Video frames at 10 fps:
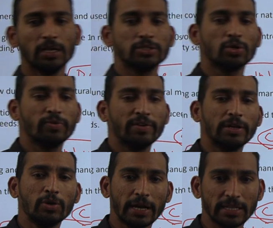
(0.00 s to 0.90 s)
So when
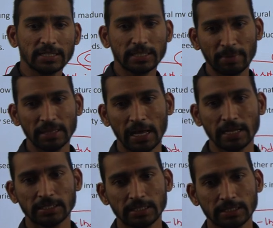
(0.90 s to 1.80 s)
we look at the
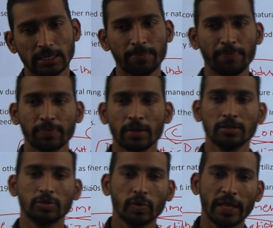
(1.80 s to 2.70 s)
Zamindari system,
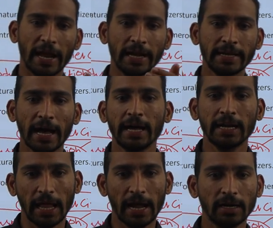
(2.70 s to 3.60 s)
so the
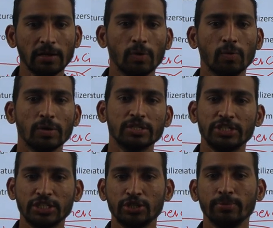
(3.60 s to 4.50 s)
entire land was
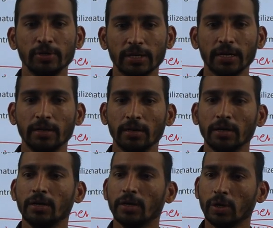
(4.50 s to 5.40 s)
distributed,
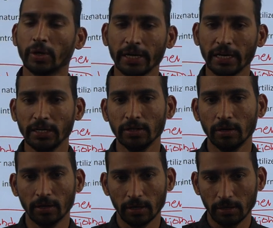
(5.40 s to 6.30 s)
okay, in
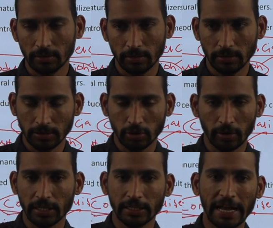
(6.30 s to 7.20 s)

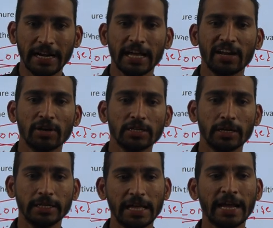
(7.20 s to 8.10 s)
the
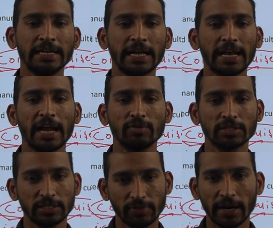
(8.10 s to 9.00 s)
entire land
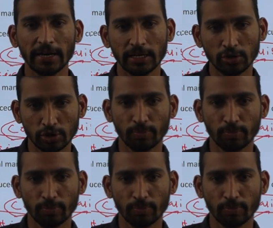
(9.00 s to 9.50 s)
was divided into